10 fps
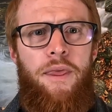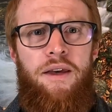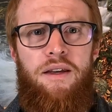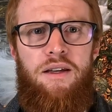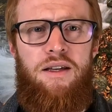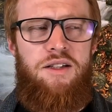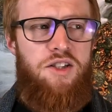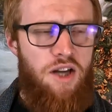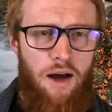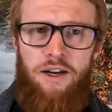
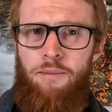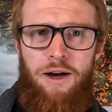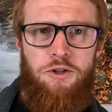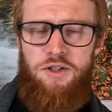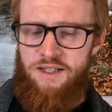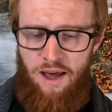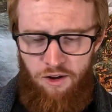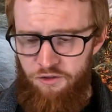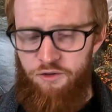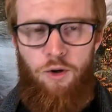it's talking about
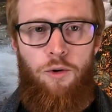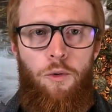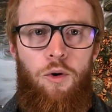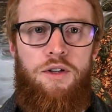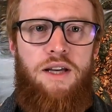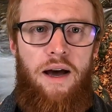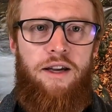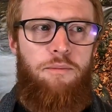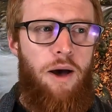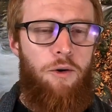yourself or
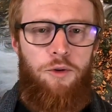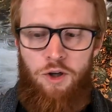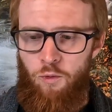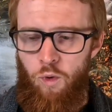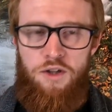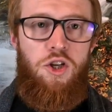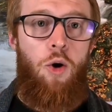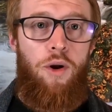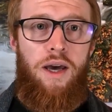talking about one's own